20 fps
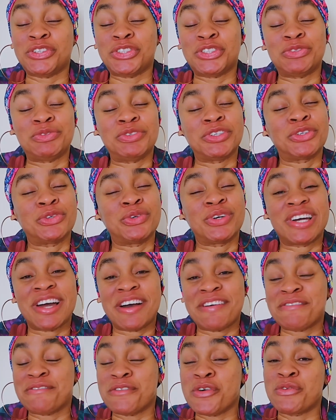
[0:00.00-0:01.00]
She will cook
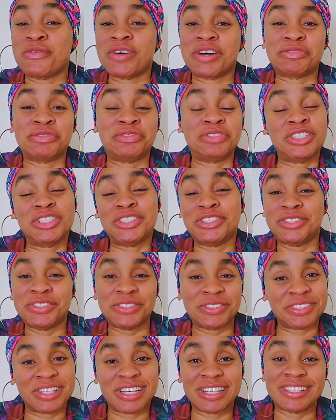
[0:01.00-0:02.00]
and overfeed
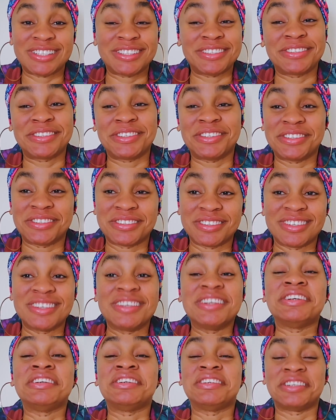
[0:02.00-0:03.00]
you and kill you.
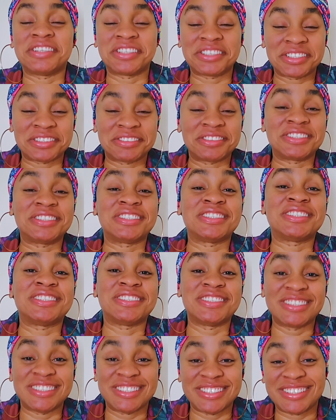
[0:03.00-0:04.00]
Also, we just
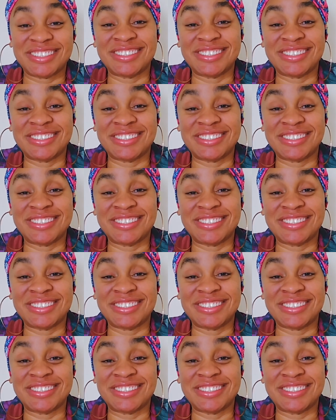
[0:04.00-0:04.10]
know you